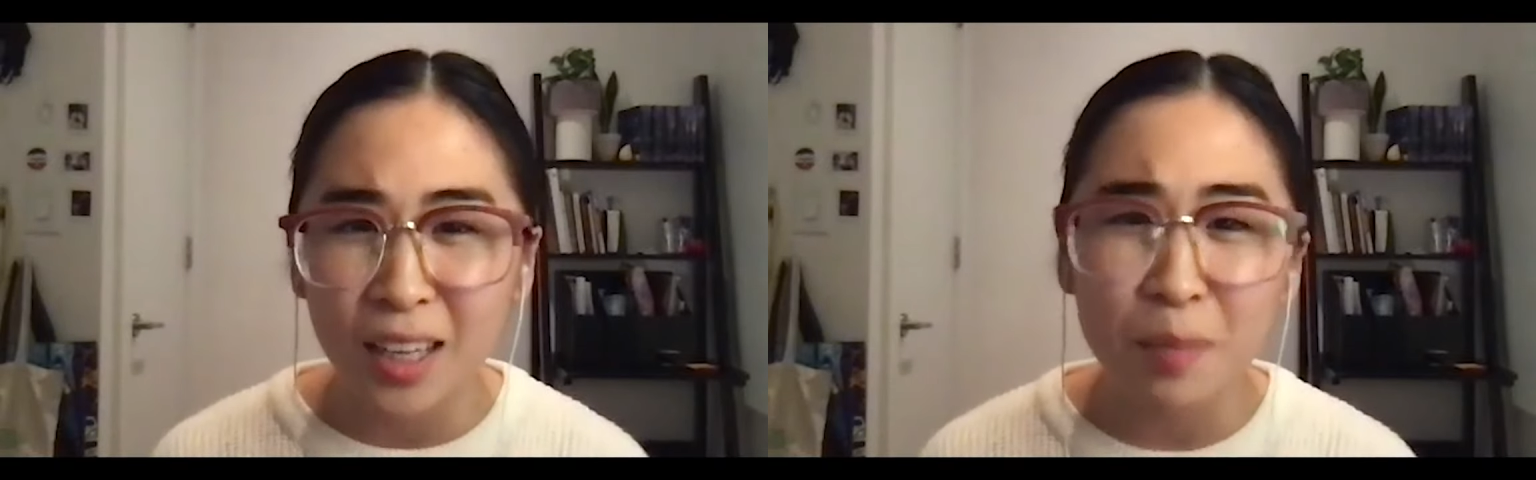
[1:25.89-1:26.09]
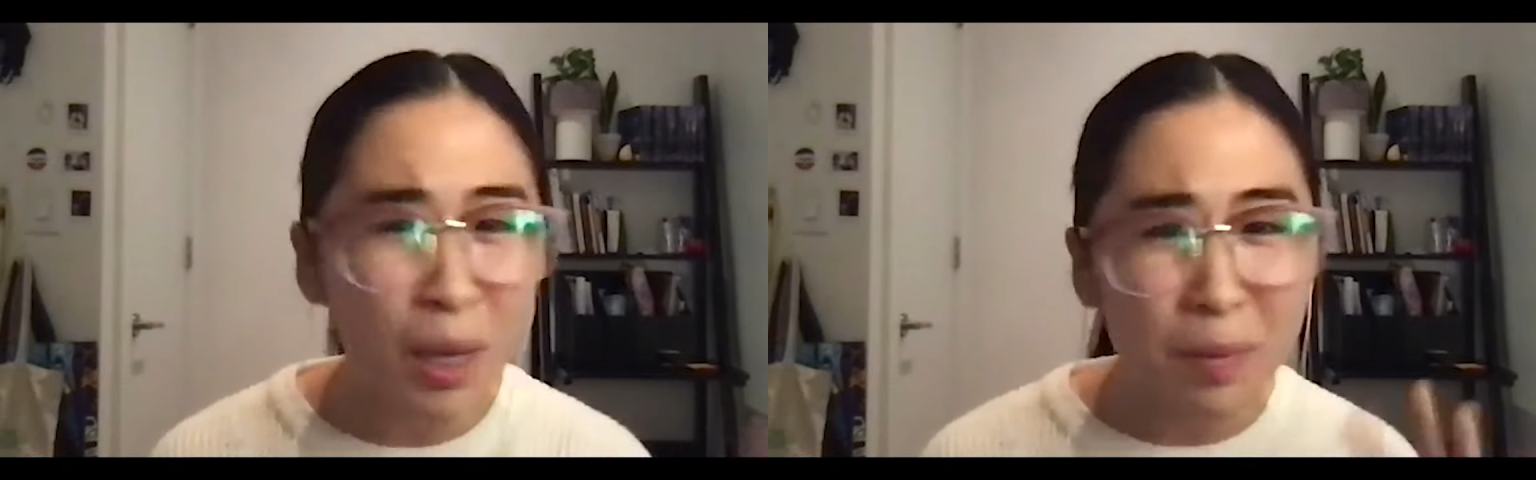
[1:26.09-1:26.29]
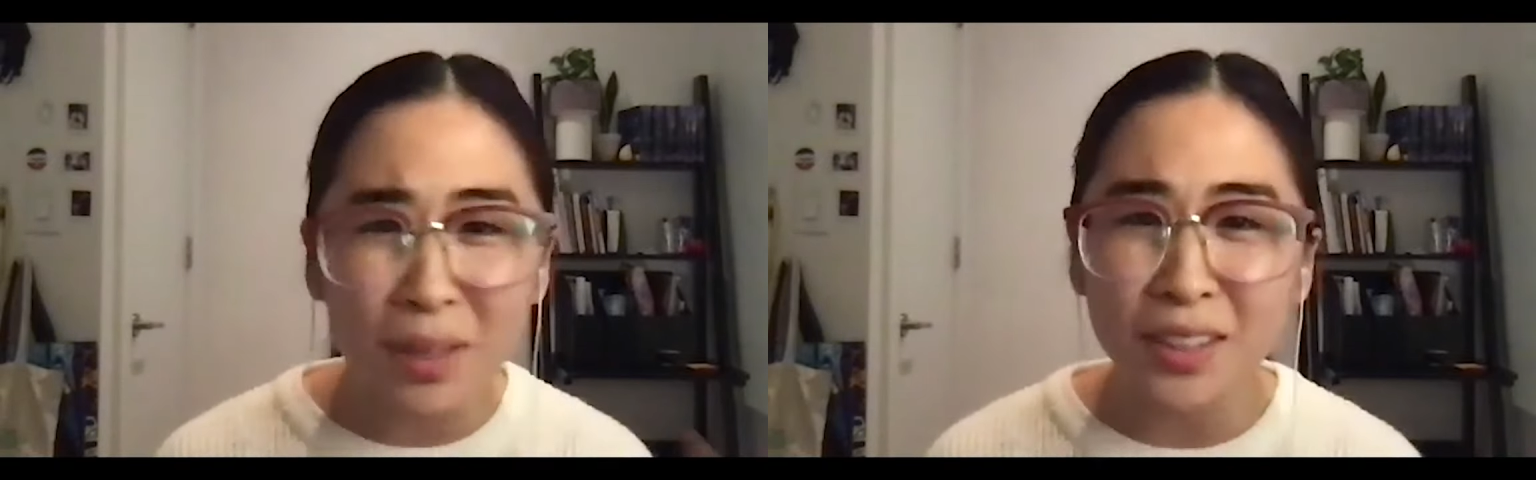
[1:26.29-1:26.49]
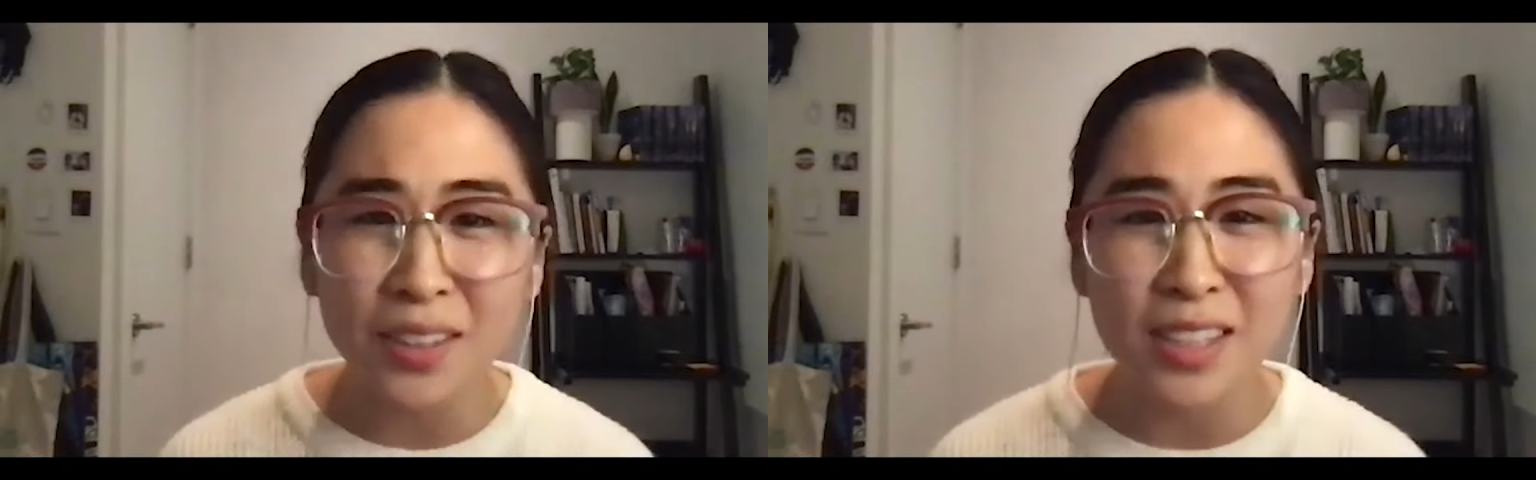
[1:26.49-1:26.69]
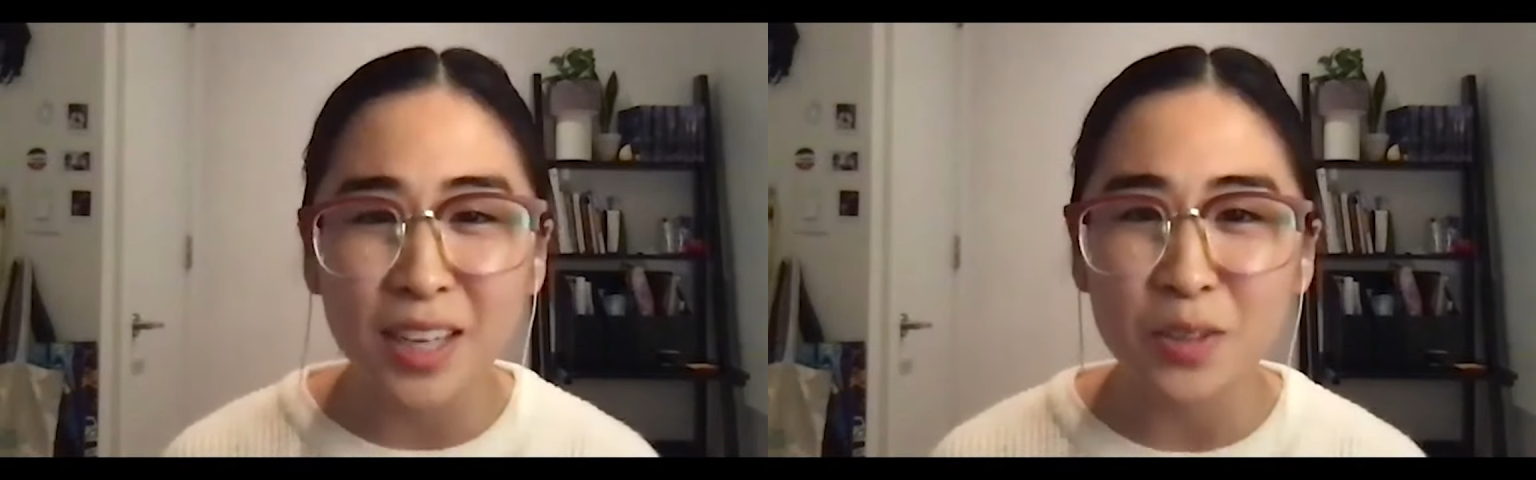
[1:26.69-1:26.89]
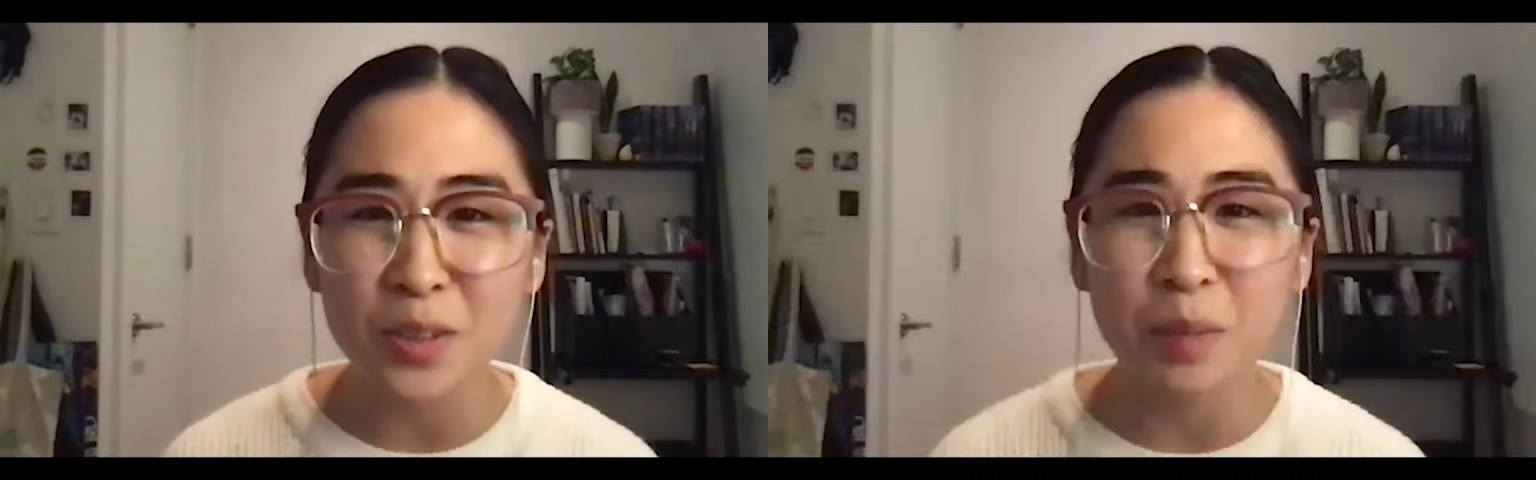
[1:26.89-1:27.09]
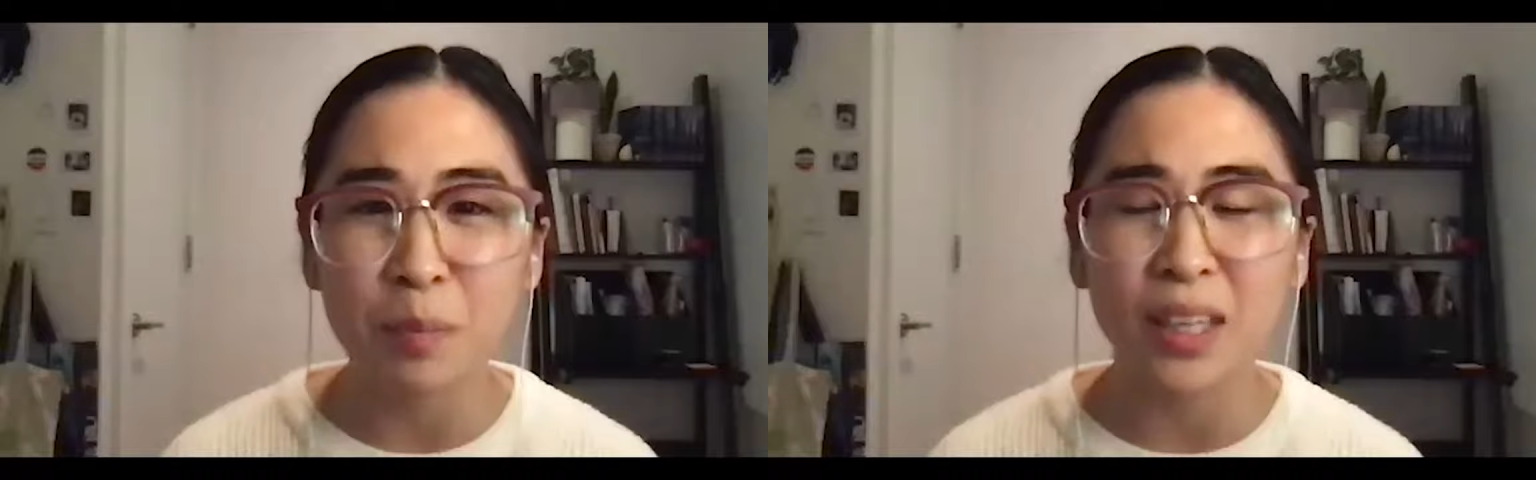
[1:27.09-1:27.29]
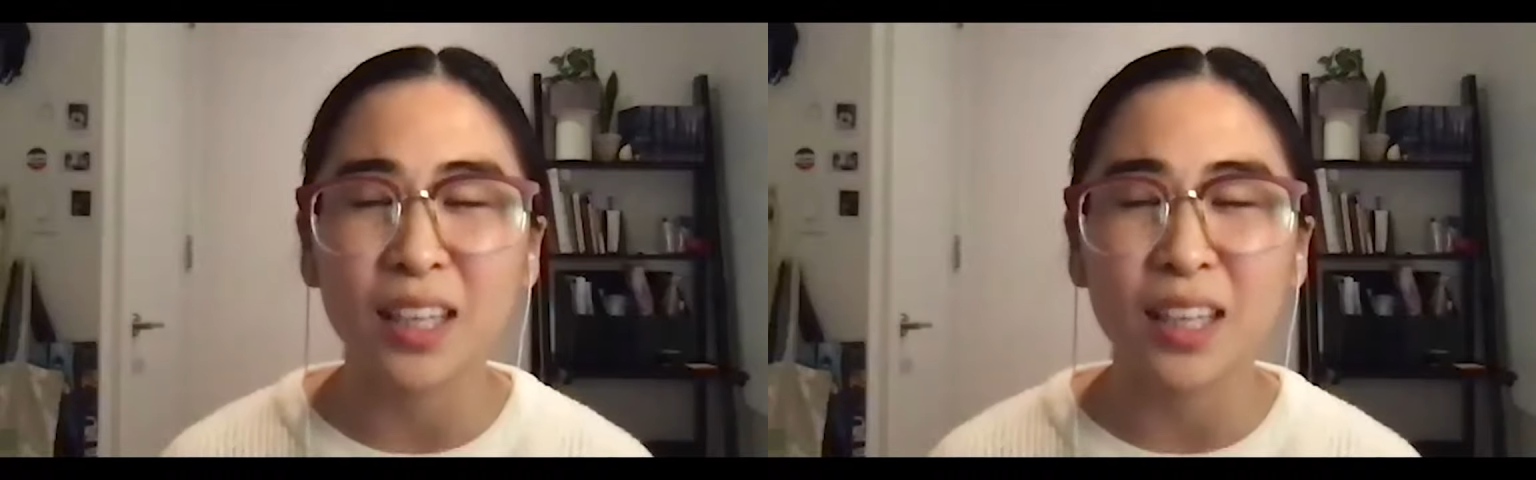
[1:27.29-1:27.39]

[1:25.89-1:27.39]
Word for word: He may be a little eccentric,